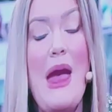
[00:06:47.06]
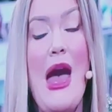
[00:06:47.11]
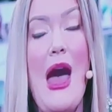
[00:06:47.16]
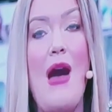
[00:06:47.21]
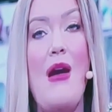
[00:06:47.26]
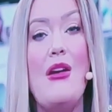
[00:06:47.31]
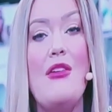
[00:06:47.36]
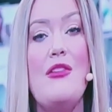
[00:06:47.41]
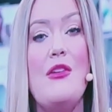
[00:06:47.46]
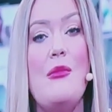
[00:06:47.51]

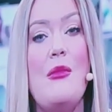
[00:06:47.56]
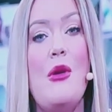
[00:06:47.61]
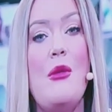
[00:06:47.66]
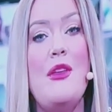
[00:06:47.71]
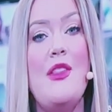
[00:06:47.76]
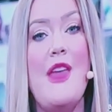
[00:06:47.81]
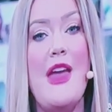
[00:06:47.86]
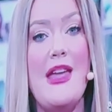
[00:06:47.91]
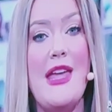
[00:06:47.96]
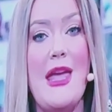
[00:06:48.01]
Powerful
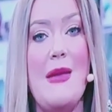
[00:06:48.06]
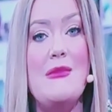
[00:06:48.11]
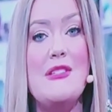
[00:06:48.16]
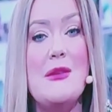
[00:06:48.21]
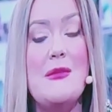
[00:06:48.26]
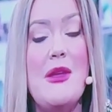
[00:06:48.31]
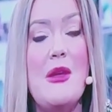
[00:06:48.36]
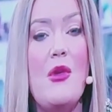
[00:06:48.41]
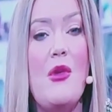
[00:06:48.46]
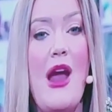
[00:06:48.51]
moment that came
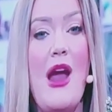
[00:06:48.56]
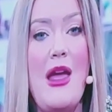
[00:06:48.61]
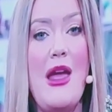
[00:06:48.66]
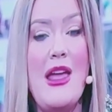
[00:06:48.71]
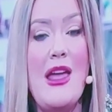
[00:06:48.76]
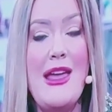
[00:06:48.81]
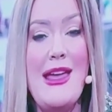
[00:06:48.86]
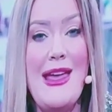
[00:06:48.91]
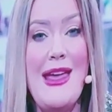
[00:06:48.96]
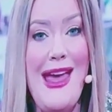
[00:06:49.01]
to me where
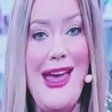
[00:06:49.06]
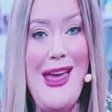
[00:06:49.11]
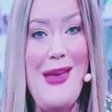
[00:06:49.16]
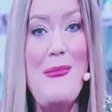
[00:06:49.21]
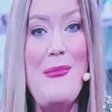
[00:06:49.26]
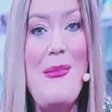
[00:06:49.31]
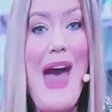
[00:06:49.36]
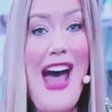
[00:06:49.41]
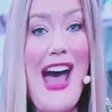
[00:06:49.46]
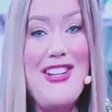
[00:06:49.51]
I
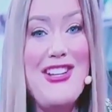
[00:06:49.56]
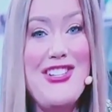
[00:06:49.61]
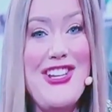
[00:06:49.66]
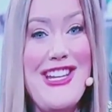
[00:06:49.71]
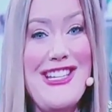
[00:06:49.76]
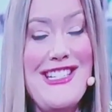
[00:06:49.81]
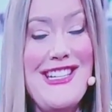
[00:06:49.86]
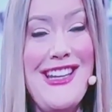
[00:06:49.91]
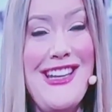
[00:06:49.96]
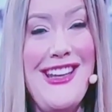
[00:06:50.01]

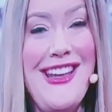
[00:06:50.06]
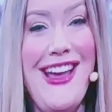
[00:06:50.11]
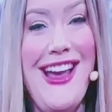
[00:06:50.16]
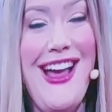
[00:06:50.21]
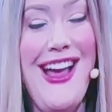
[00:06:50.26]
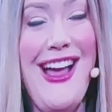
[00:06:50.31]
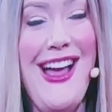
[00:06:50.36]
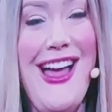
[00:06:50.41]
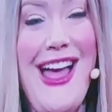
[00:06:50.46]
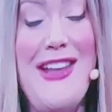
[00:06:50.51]
imagined,
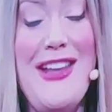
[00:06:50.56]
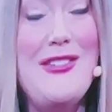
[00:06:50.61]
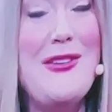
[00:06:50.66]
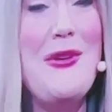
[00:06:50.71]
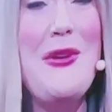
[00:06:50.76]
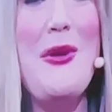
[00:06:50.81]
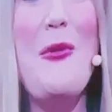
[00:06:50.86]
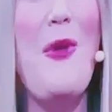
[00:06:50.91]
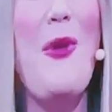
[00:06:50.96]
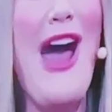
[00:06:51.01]
I
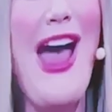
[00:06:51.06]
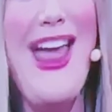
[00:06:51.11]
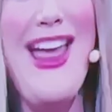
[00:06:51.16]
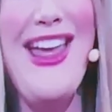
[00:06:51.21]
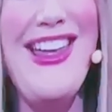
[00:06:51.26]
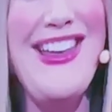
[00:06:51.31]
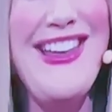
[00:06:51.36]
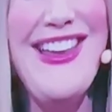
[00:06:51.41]
don't know why,